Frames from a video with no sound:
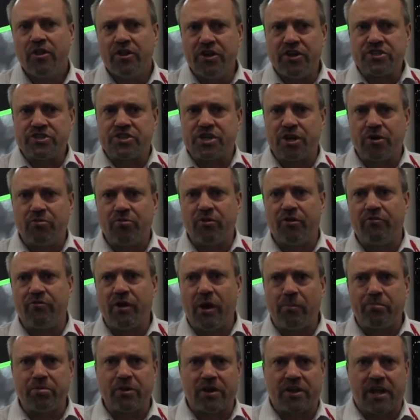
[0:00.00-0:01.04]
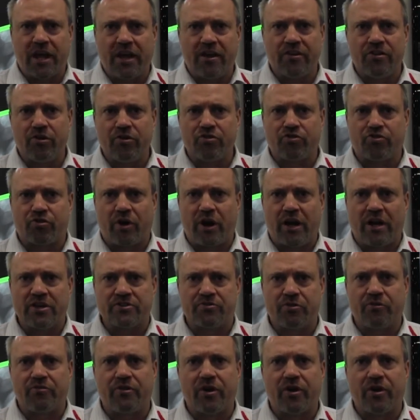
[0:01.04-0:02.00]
This year we've replicated those trials.